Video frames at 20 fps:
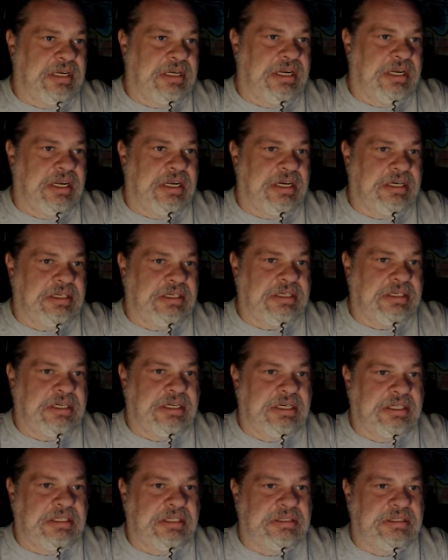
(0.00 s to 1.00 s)
in
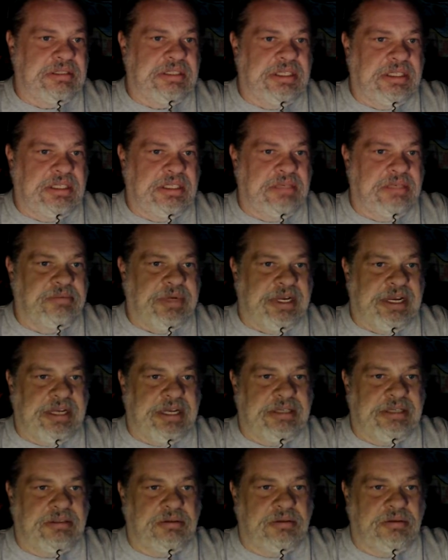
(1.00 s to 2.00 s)
the
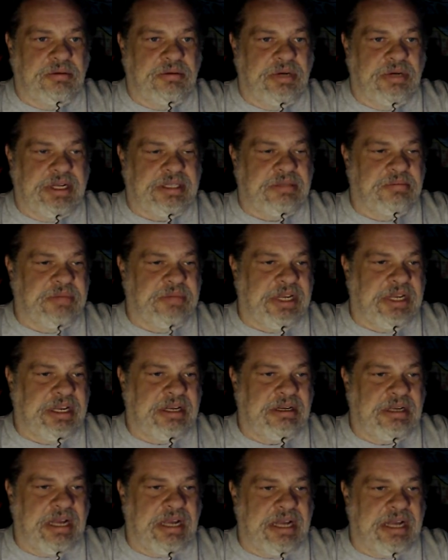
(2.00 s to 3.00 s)
bed with
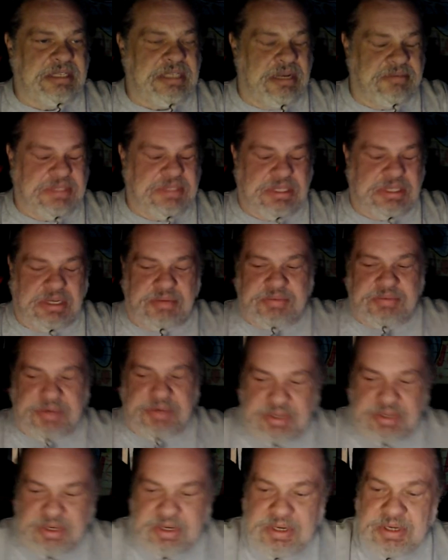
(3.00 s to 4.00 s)
me as I'm
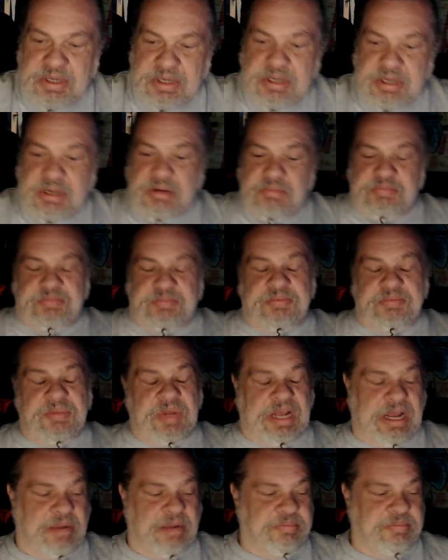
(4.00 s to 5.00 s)
sleeping.
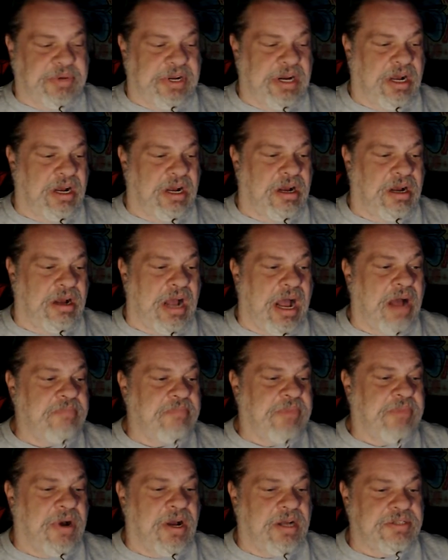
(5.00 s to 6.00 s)
But I
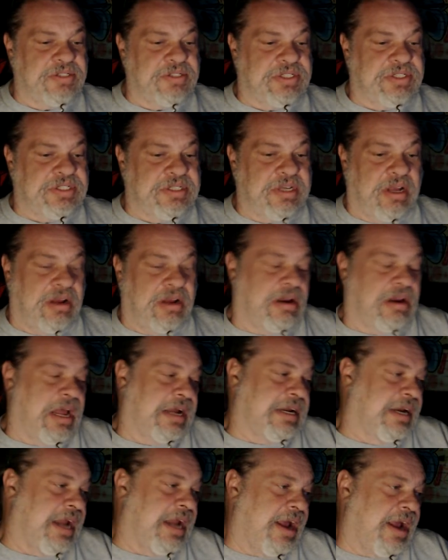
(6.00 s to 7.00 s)
bought
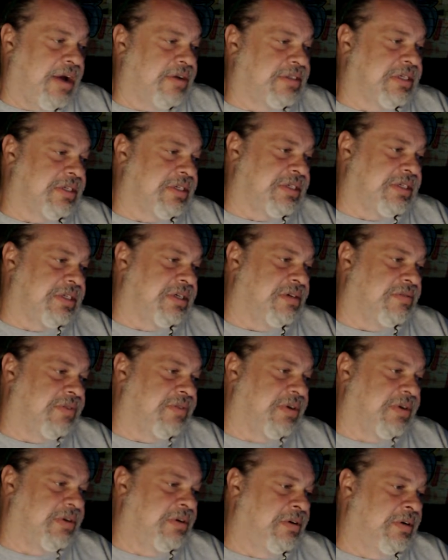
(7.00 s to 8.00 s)
like an ounce of
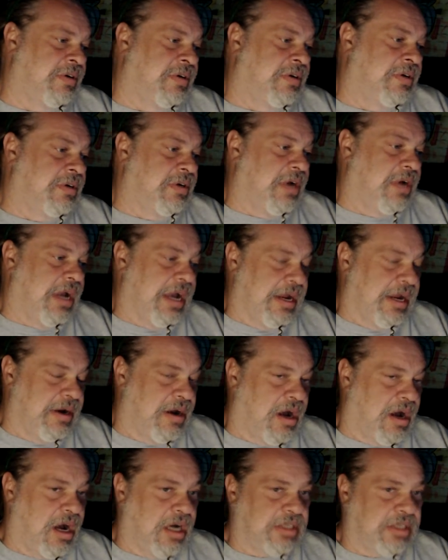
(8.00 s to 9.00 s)
silver at an
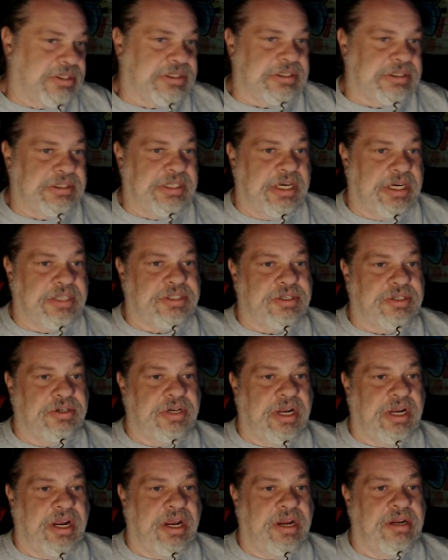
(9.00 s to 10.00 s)
auction
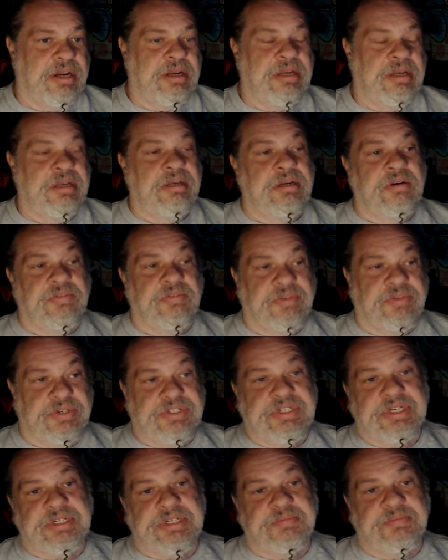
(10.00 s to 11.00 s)
yesterday for
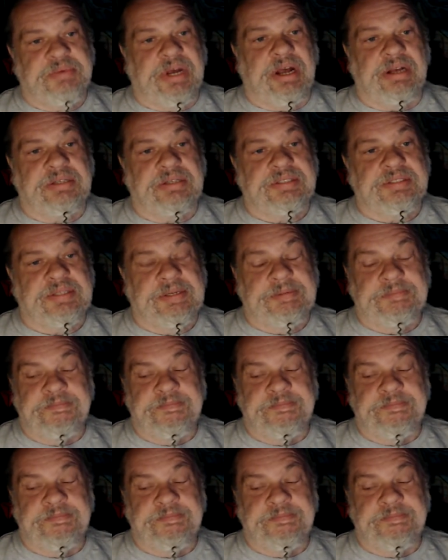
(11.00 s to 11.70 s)
$6.